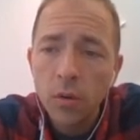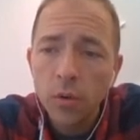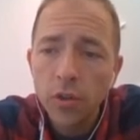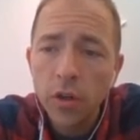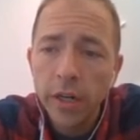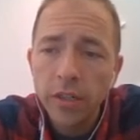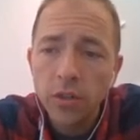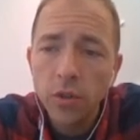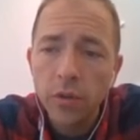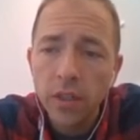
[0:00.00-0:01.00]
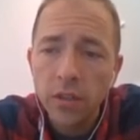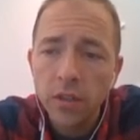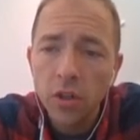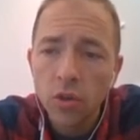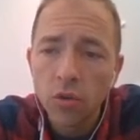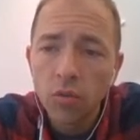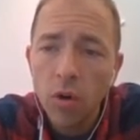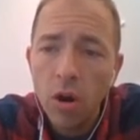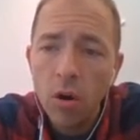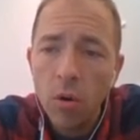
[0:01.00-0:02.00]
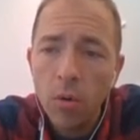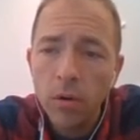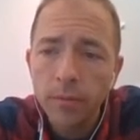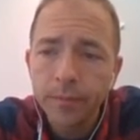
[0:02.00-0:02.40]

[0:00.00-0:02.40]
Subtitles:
We're trying to do this to grow,